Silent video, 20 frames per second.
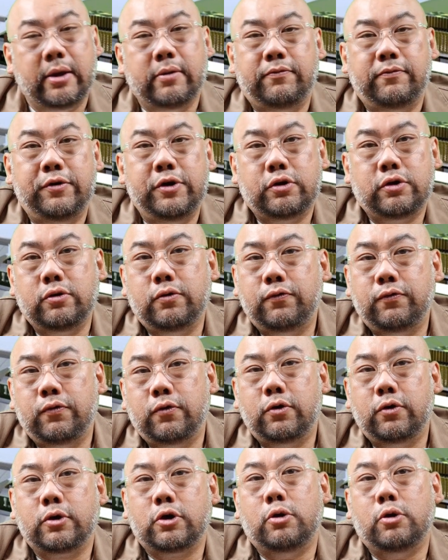Very good
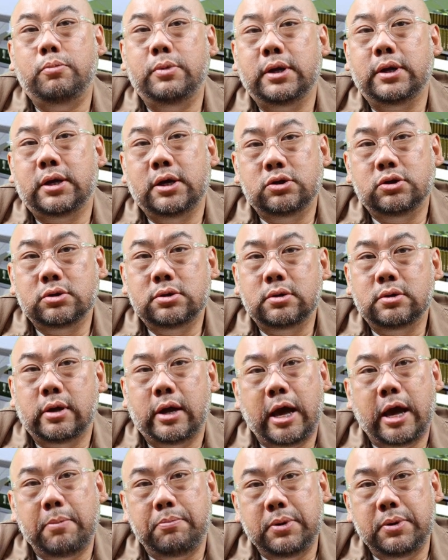for communication,
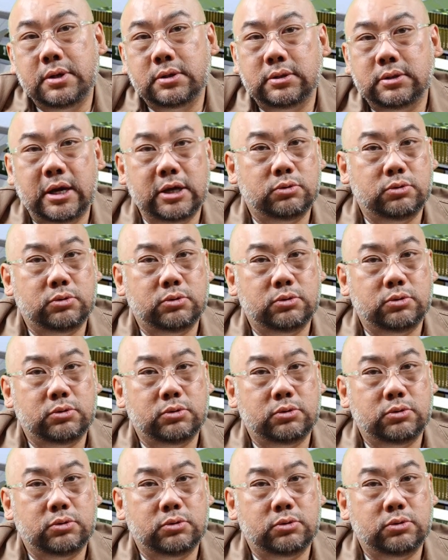happiness.